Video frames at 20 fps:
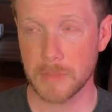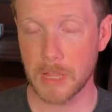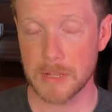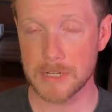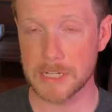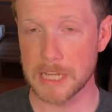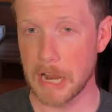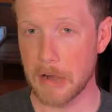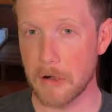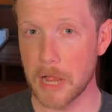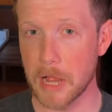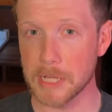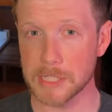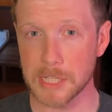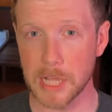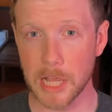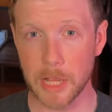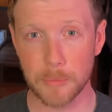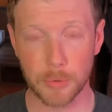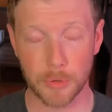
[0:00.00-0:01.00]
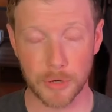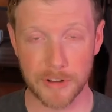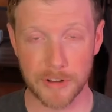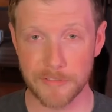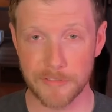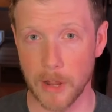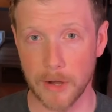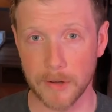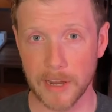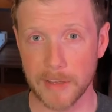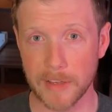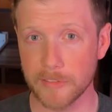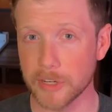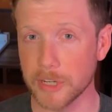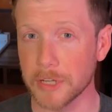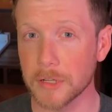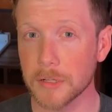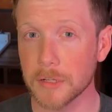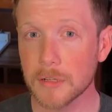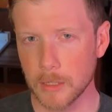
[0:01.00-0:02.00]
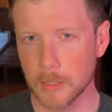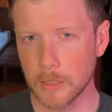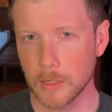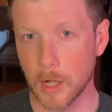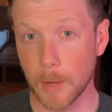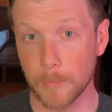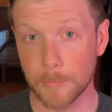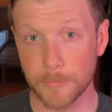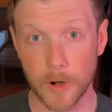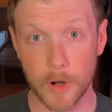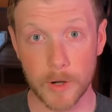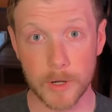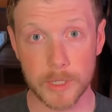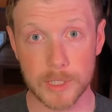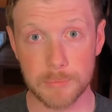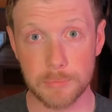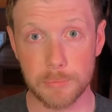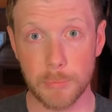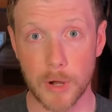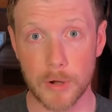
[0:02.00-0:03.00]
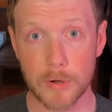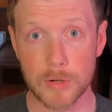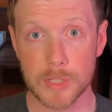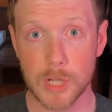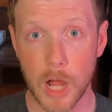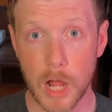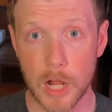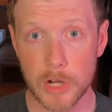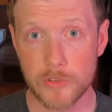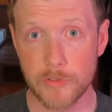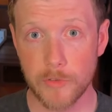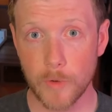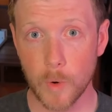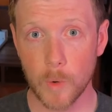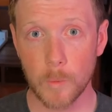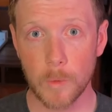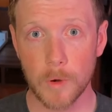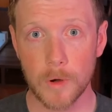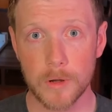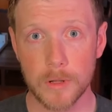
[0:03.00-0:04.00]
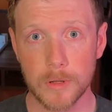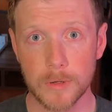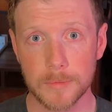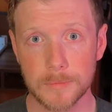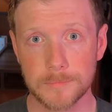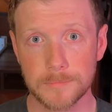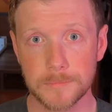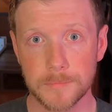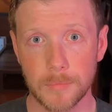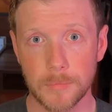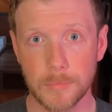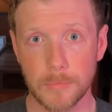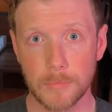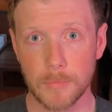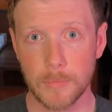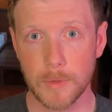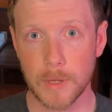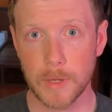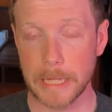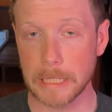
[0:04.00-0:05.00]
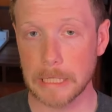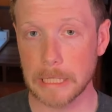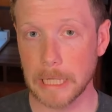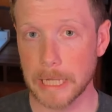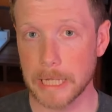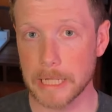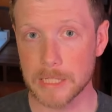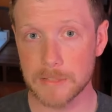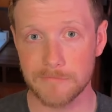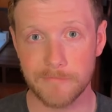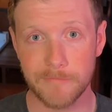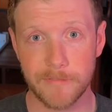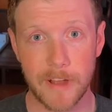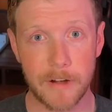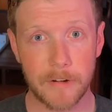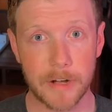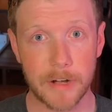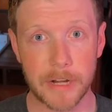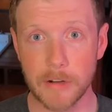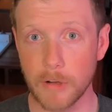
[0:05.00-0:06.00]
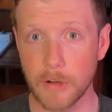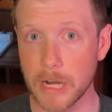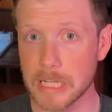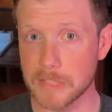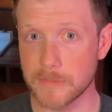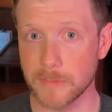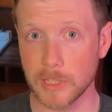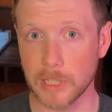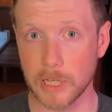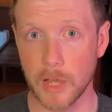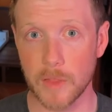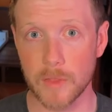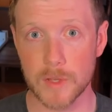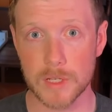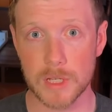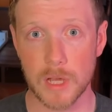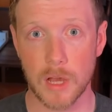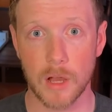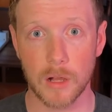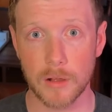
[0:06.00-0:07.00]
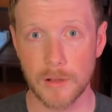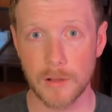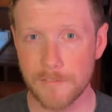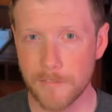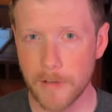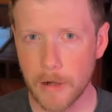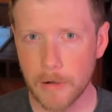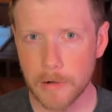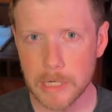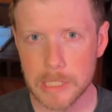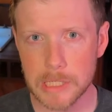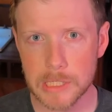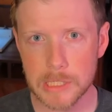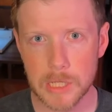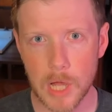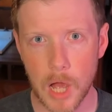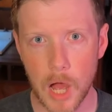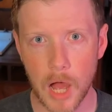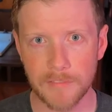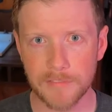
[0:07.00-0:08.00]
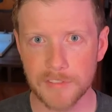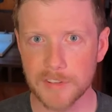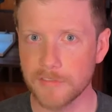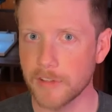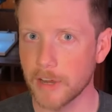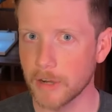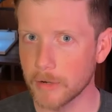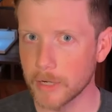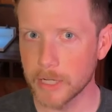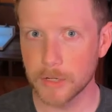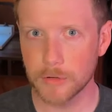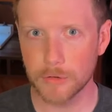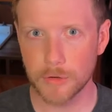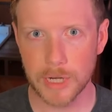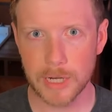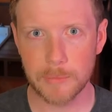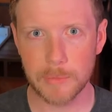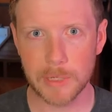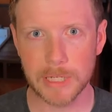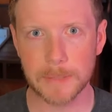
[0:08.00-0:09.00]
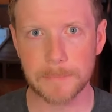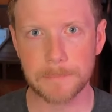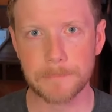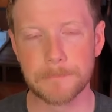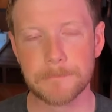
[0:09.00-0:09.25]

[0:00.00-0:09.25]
dare I say, pre-Fire Heaven Hill. Up front, it's butterscotch forward. It lands very gracefully on the tongue, very soft, very creamy.